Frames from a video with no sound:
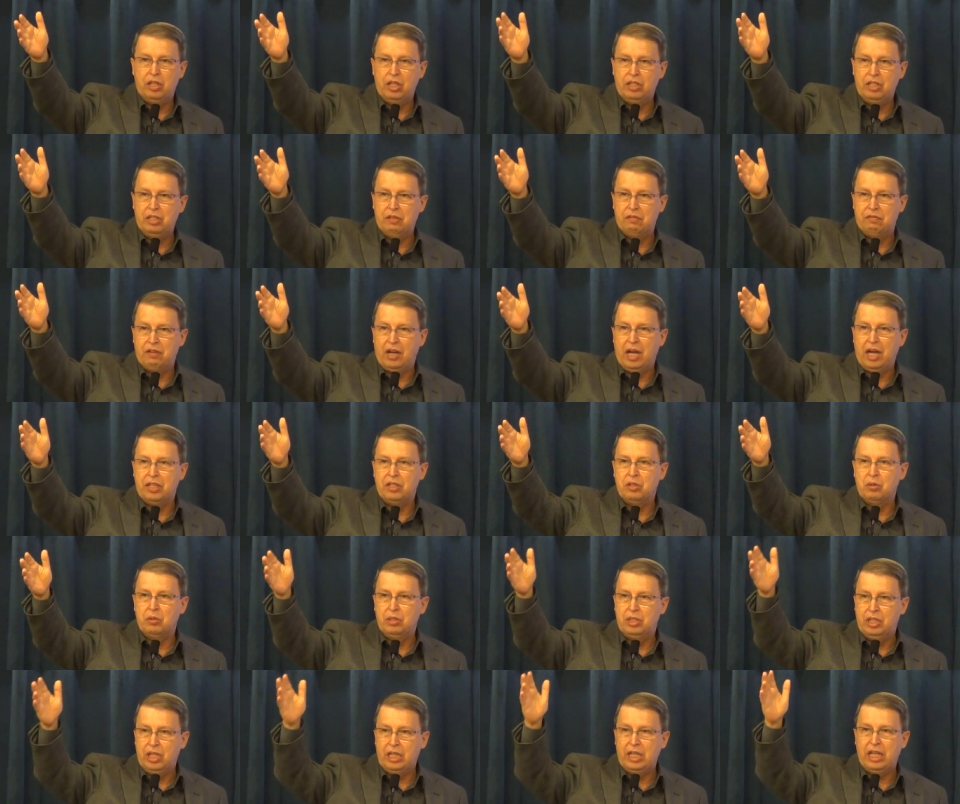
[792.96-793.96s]
divine,
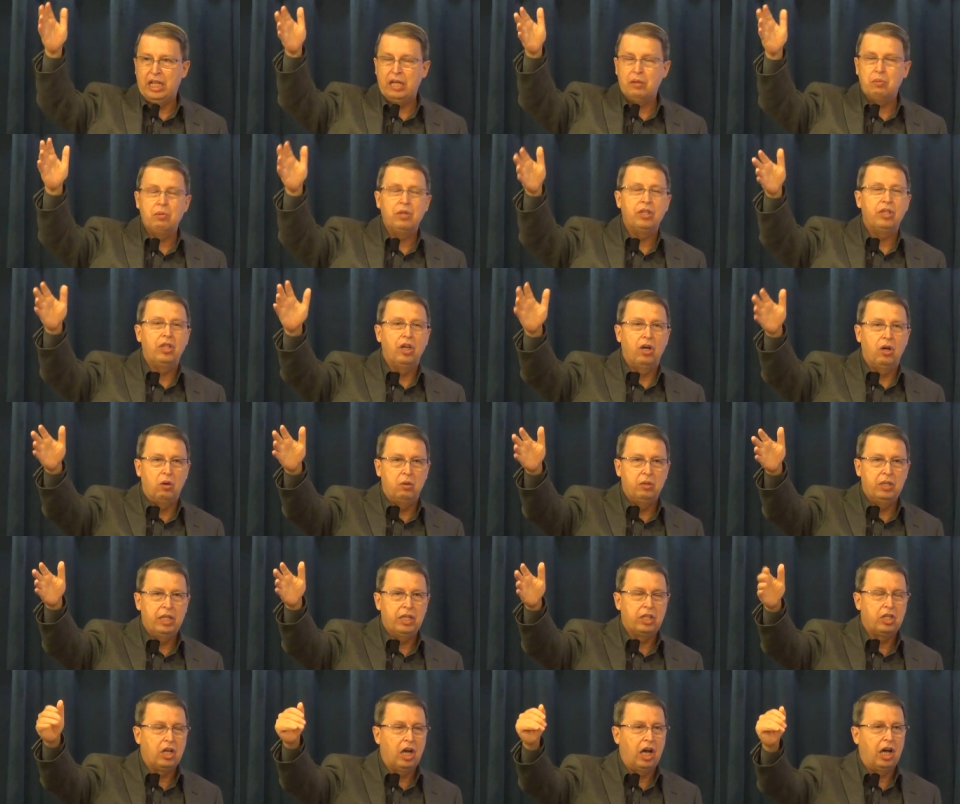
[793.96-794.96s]
you're dealing with the
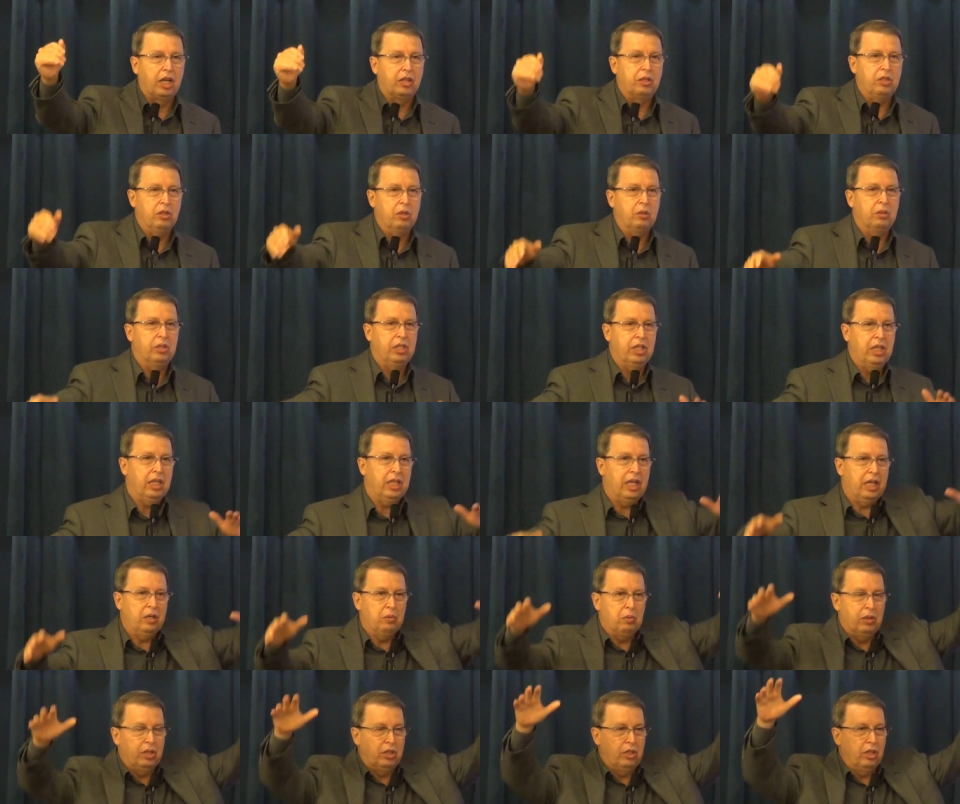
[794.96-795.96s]
holy God, you're
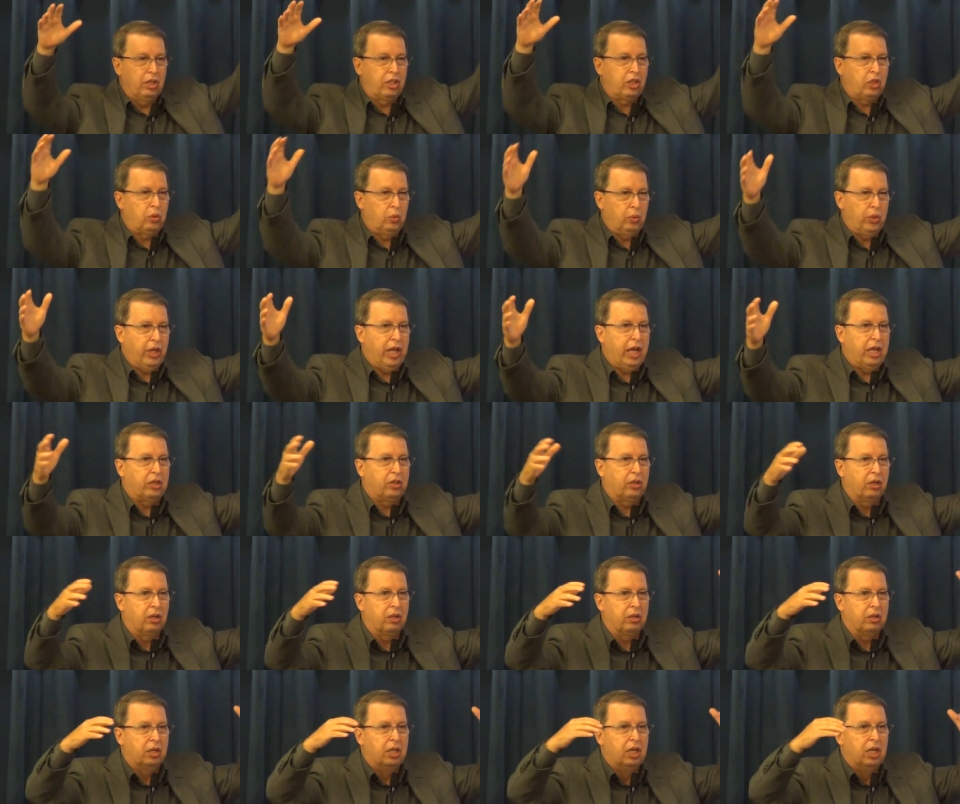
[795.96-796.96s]
dealing with the
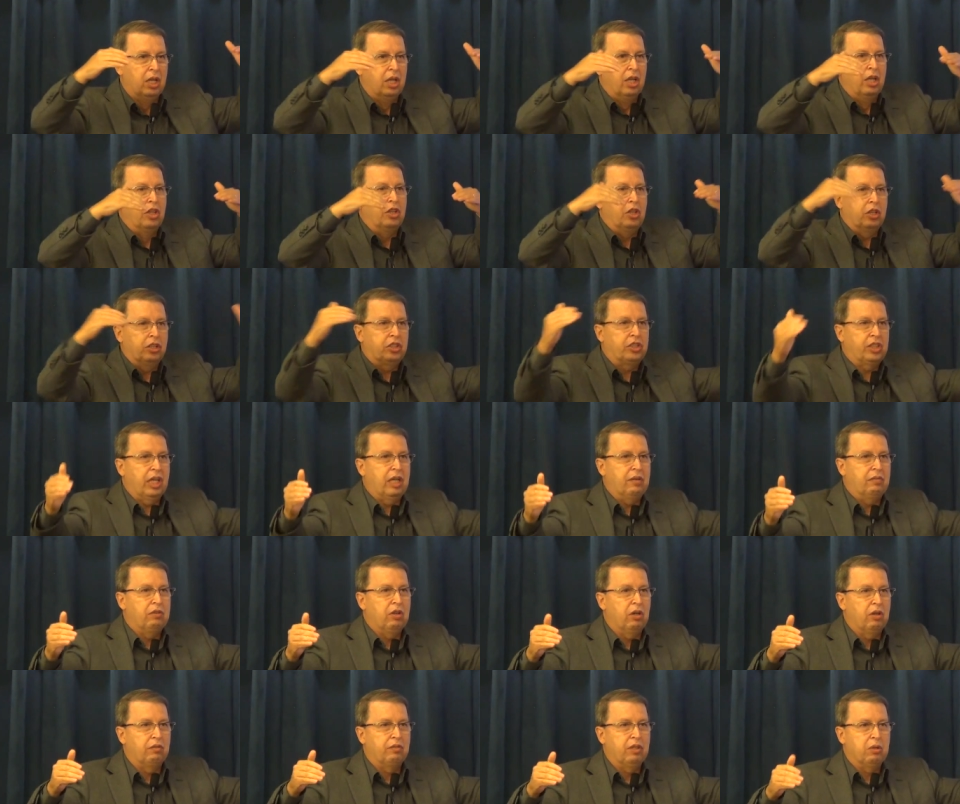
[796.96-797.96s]
creator, the
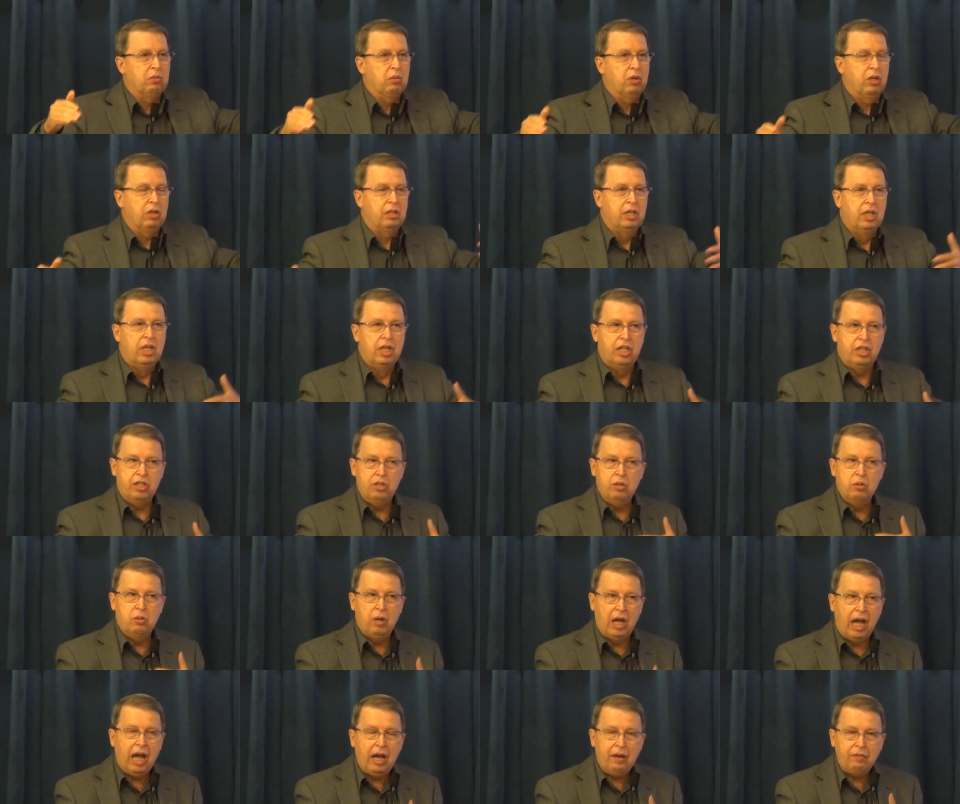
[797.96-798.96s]
savior of the world,
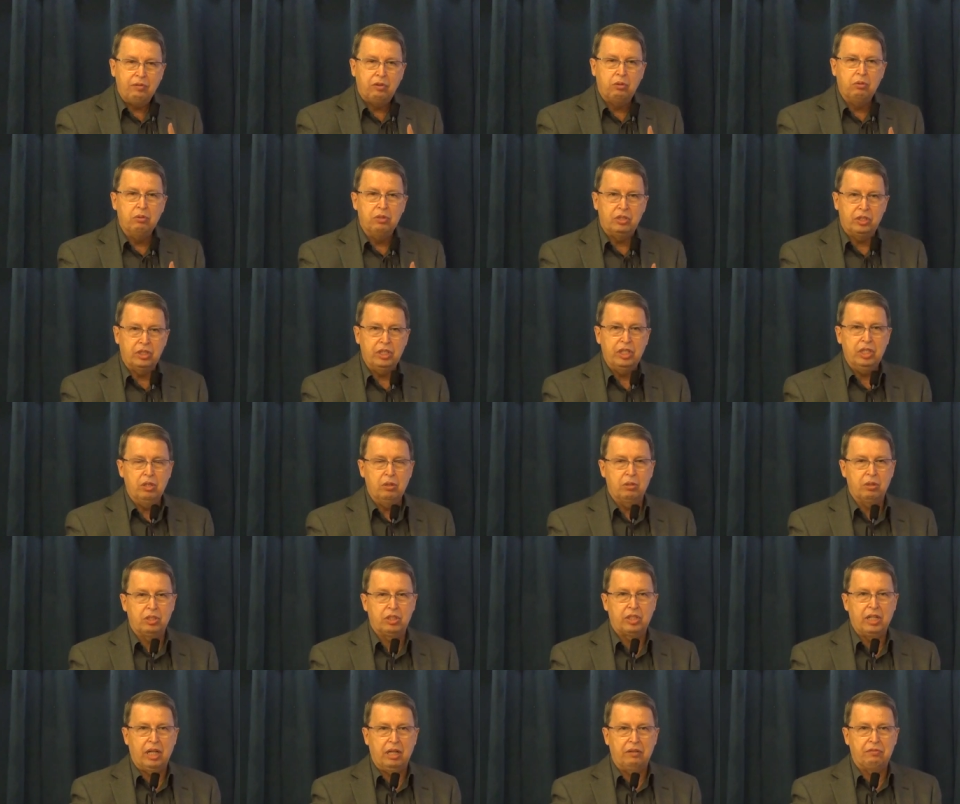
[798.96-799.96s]
you have to see
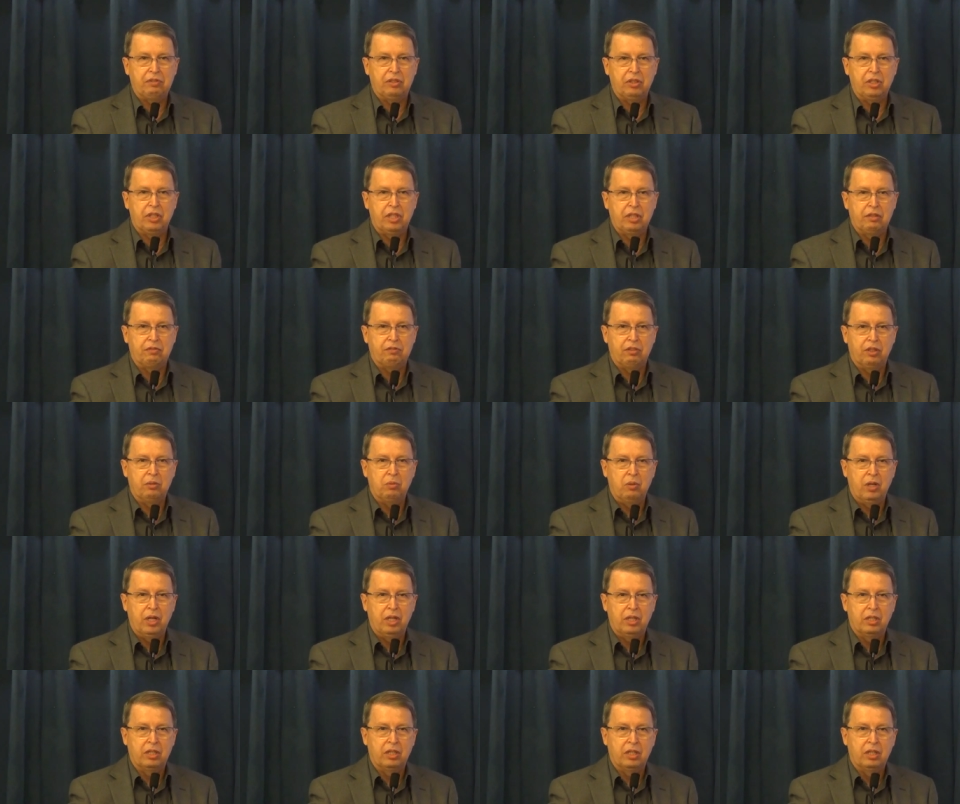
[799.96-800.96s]
yourself in a different
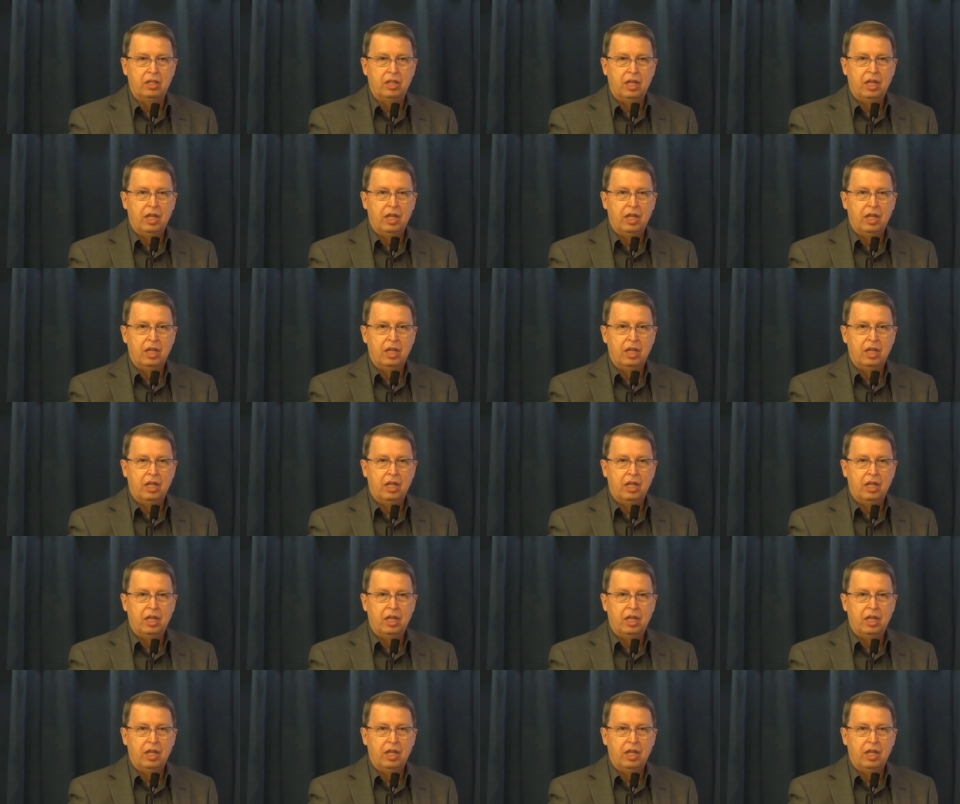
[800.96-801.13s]
way.